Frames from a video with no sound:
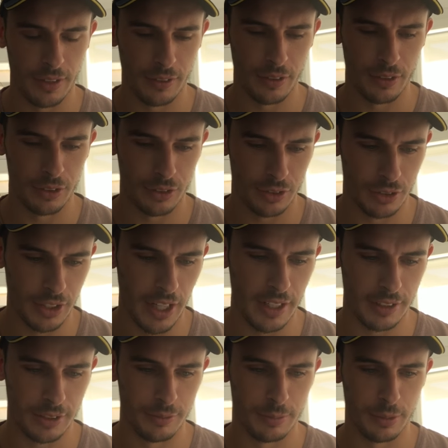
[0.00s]
They've got
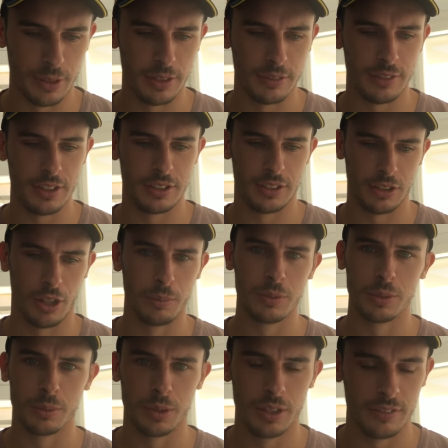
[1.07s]
Jake Trbojevic, Tom
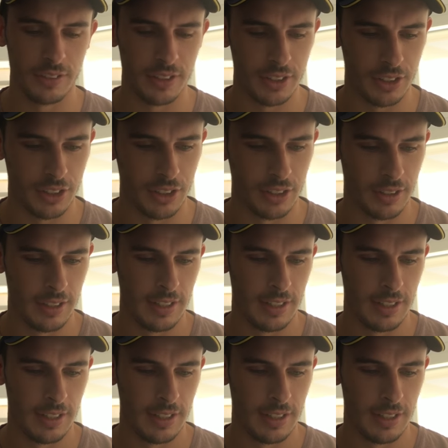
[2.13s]
Trbojevic.